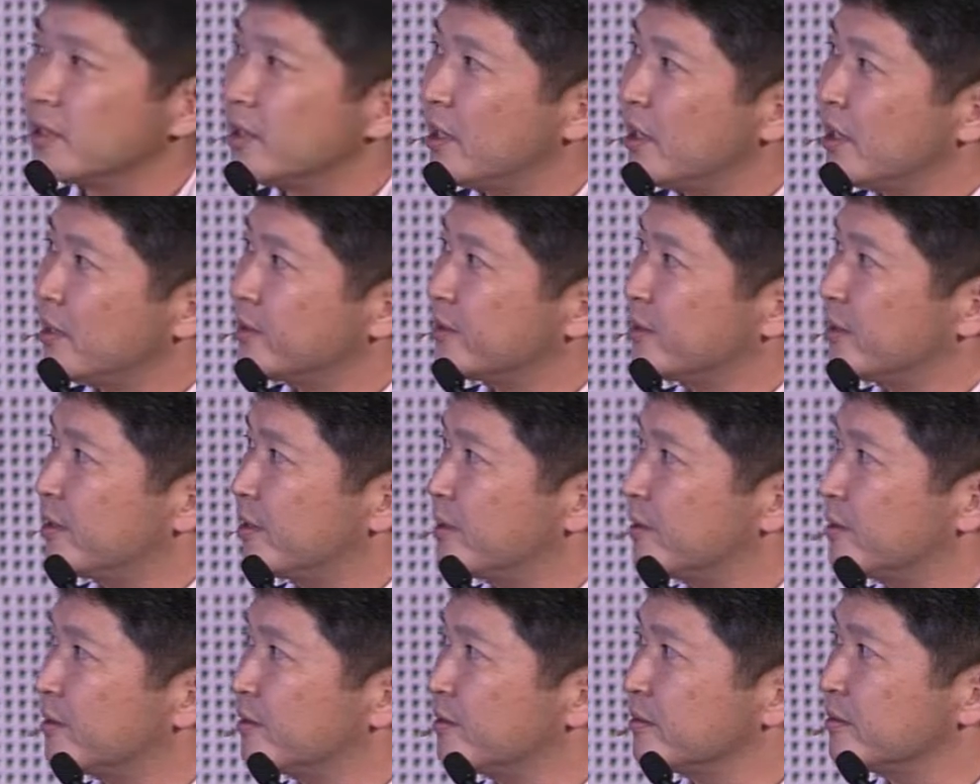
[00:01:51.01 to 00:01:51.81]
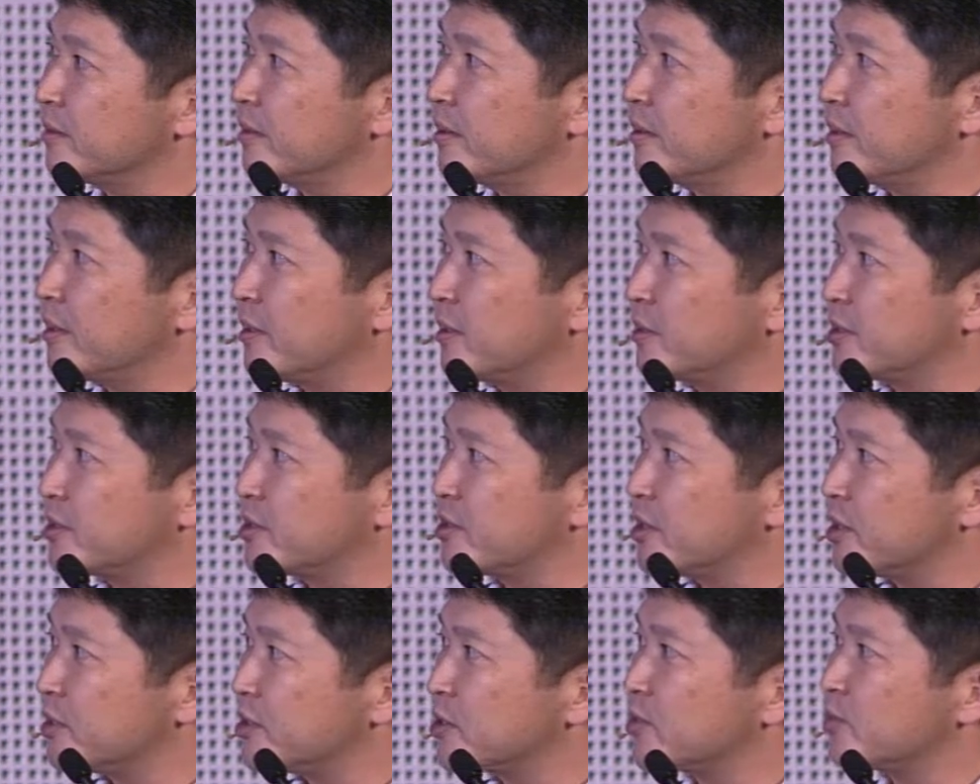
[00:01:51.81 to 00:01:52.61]
And then
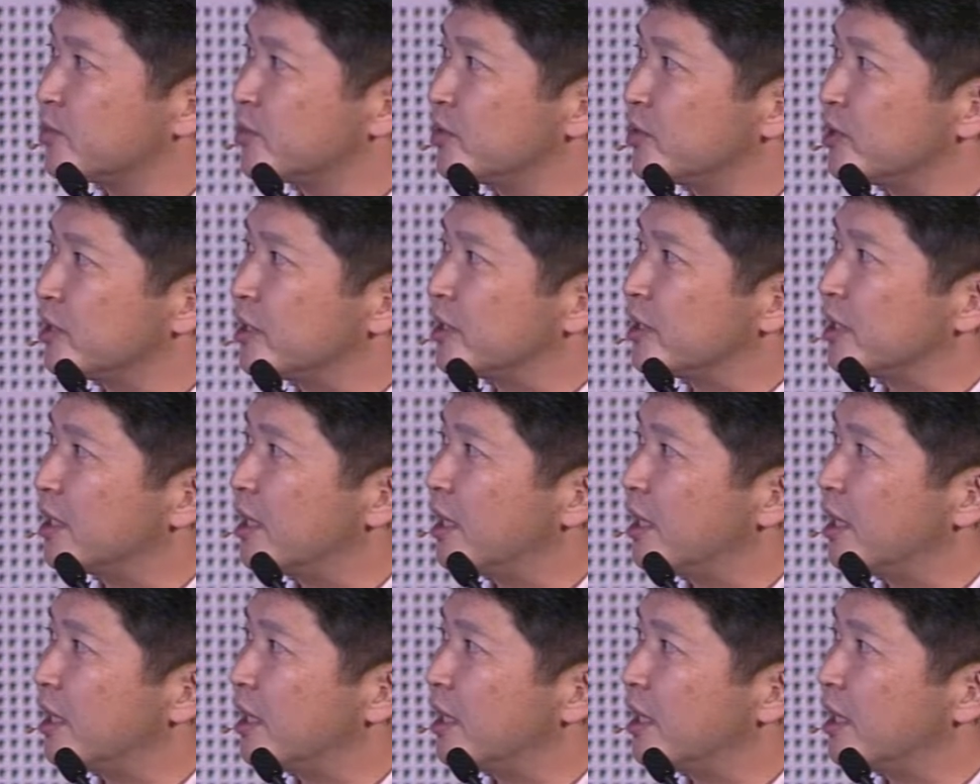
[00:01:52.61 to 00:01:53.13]
extensively